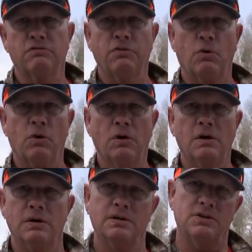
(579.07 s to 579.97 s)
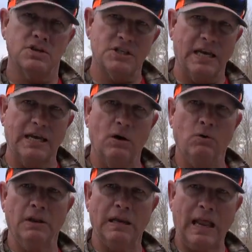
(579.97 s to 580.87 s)
to stay
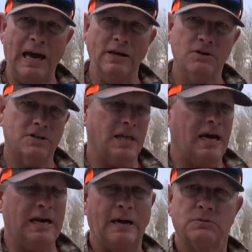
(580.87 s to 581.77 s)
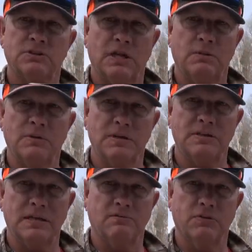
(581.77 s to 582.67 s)
on the lighter side, I would stay with the
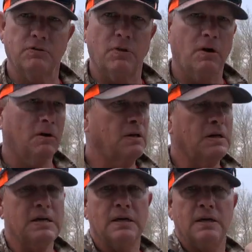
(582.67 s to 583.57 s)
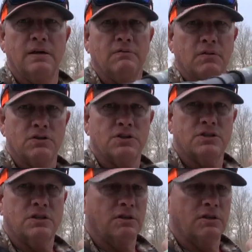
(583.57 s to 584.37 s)
10-foot rod versus the